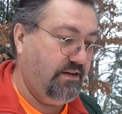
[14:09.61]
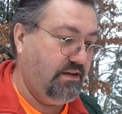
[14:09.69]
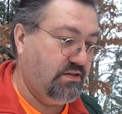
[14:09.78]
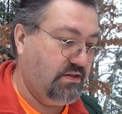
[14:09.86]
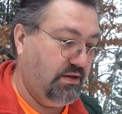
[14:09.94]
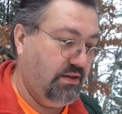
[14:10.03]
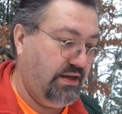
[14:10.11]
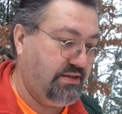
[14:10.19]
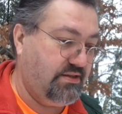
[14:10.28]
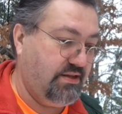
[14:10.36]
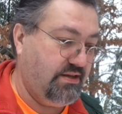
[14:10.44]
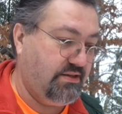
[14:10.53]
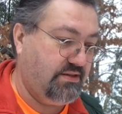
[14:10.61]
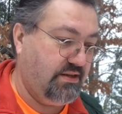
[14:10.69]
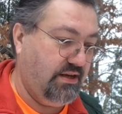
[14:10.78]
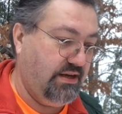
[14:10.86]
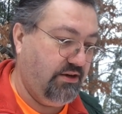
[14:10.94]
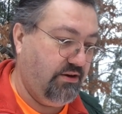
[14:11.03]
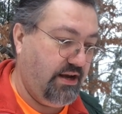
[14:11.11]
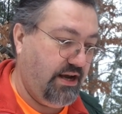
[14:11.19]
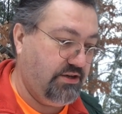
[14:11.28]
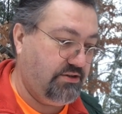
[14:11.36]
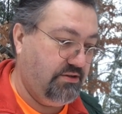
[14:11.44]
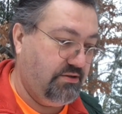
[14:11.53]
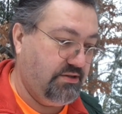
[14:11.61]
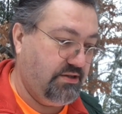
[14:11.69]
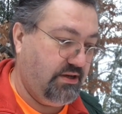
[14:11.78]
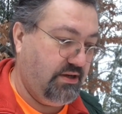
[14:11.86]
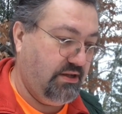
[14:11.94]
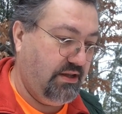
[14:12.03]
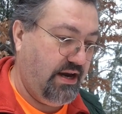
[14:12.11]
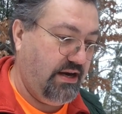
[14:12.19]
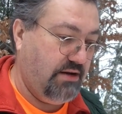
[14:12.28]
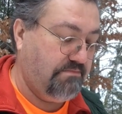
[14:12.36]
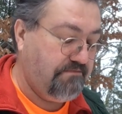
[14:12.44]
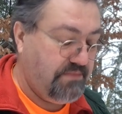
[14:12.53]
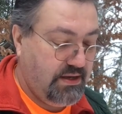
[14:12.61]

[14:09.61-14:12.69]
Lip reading: And so that's International's lineup.